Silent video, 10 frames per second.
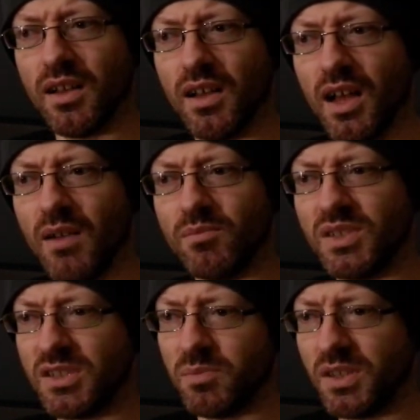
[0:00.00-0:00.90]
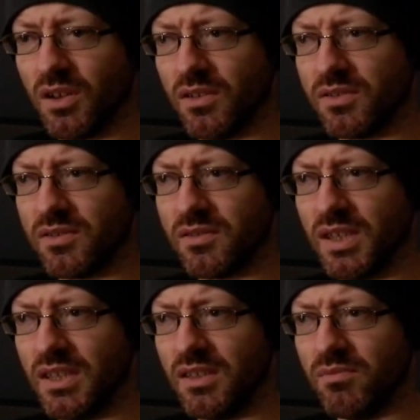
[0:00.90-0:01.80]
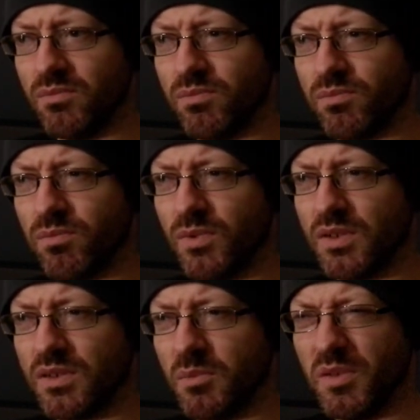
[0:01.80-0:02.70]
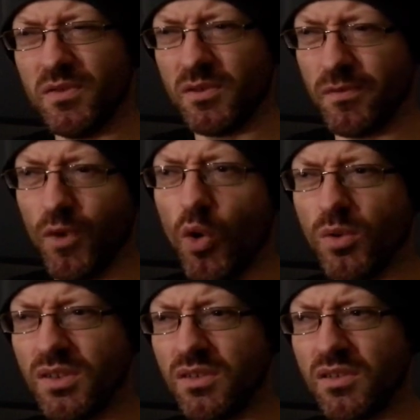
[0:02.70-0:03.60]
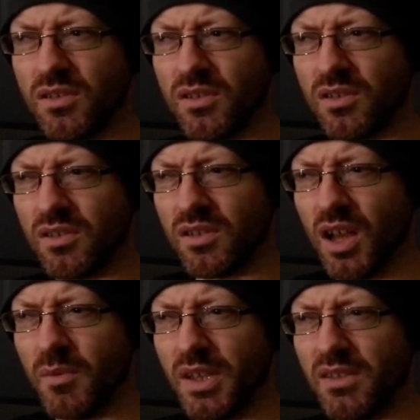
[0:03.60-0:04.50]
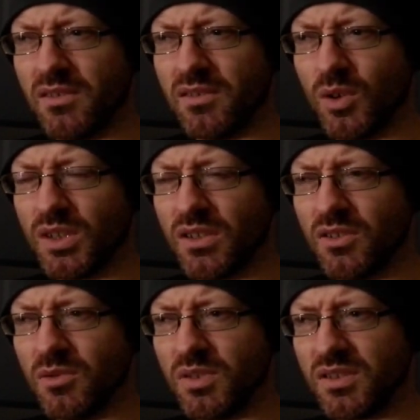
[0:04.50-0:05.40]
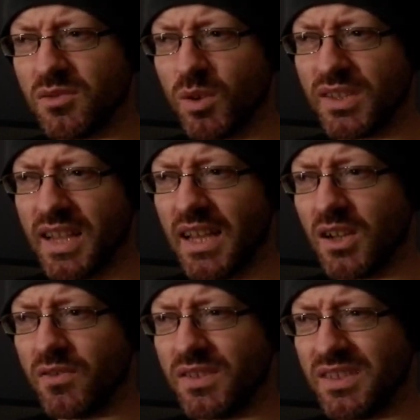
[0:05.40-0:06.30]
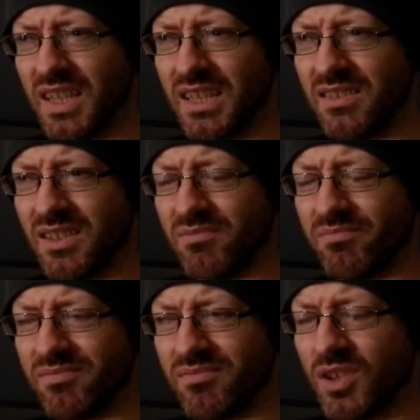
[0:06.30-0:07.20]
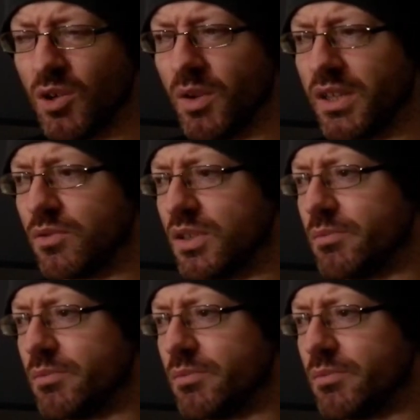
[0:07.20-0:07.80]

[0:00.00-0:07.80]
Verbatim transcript: um, just because he was a bit forward? I mean, all she had to do was swat his hand off and say, you know, go away, creep,